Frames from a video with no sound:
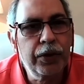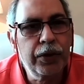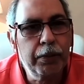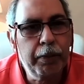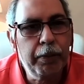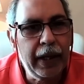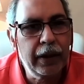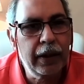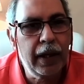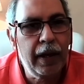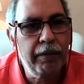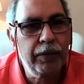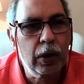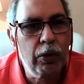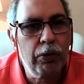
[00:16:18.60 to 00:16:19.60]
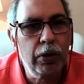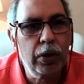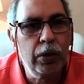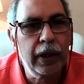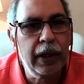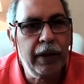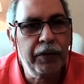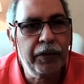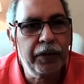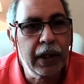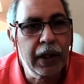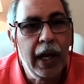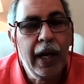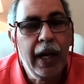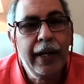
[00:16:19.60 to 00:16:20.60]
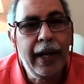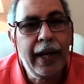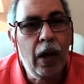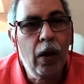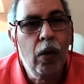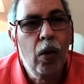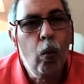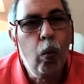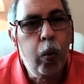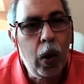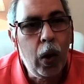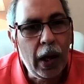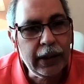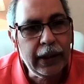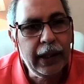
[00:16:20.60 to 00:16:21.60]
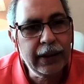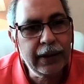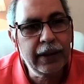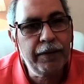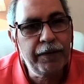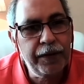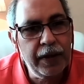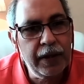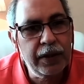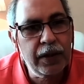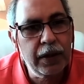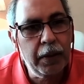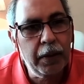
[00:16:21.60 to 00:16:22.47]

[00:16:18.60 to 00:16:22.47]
you pay the crew and everything. Now, what is the first